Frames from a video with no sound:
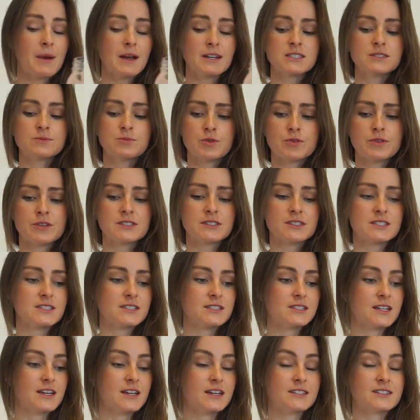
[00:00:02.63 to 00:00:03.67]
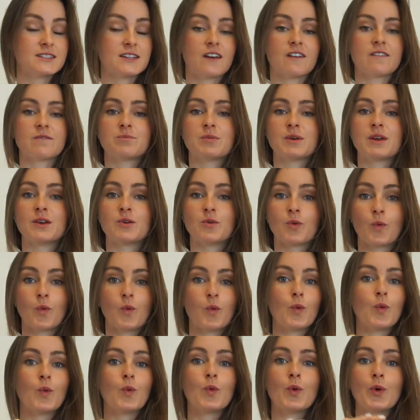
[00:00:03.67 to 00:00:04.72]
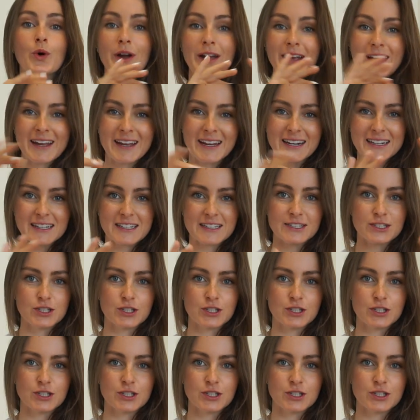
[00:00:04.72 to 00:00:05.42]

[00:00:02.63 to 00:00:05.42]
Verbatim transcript: My smoothies these days have been wickedly